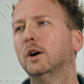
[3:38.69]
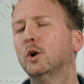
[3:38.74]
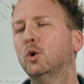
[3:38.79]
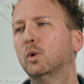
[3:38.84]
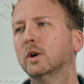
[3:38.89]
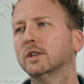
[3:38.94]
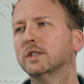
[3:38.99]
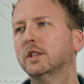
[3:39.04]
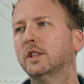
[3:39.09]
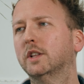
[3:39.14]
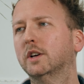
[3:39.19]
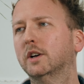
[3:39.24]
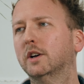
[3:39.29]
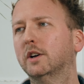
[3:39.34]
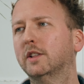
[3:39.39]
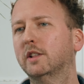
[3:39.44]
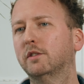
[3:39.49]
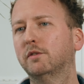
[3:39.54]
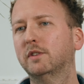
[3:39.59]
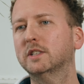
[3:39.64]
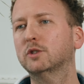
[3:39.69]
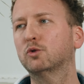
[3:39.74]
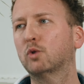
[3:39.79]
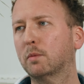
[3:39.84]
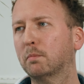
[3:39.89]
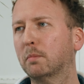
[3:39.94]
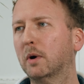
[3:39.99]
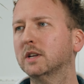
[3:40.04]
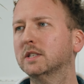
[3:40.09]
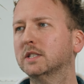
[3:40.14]
who was an investor
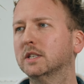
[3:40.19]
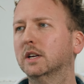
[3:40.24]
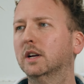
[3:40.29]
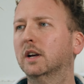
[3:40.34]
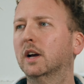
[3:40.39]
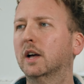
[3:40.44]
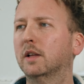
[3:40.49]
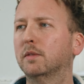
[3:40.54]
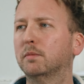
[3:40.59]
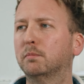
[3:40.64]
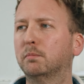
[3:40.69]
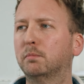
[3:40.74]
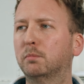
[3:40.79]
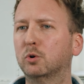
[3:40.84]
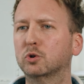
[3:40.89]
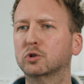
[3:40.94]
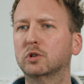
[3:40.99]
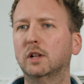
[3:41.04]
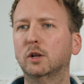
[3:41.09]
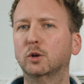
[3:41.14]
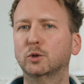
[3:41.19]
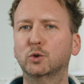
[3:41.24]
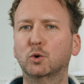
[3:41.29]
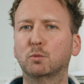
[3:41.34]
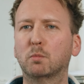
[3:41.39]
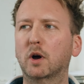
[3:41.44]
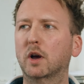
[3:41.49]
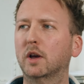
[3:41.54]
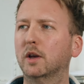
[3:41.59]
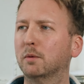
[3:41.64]
at PySync and personally also
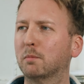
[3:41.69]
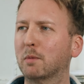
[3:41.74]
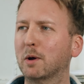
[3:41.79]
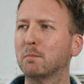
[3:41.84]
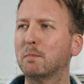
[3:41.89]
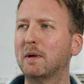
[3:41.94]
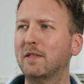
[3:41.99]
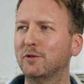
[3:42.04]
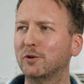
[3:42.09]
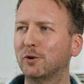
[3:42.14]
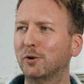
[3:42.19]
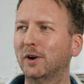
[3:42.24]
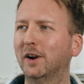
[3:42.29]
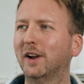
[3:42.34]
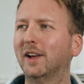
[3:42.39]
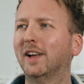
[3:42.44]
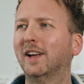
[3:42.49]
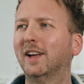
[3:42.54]
my mentor.